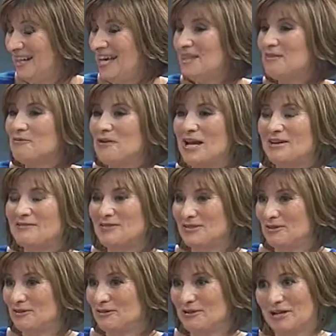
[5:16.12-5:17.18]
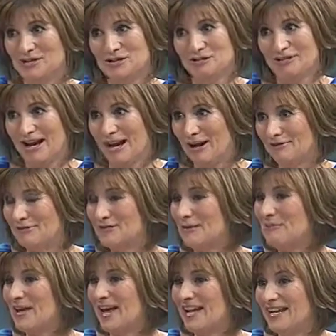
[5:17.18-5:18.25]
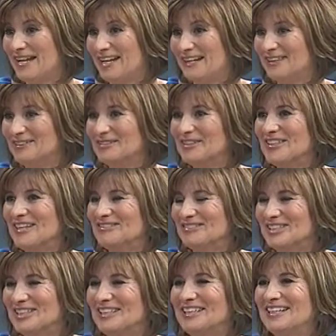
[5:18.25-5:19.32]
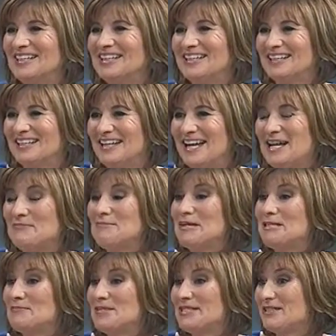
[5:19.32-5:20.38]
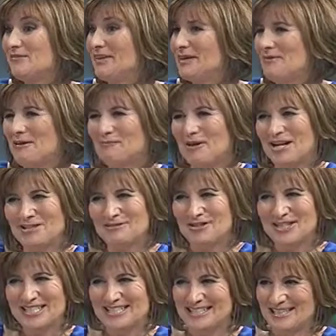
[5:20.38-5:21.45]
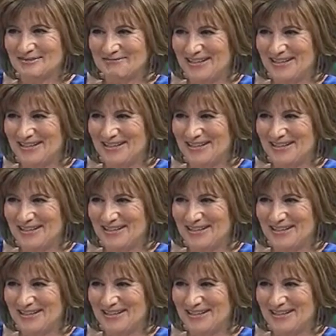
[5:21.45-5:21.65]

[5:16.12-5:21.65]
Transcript: And the way so a giraffe or a penny or whatever. Yeah. And be specific about when you want to see it by.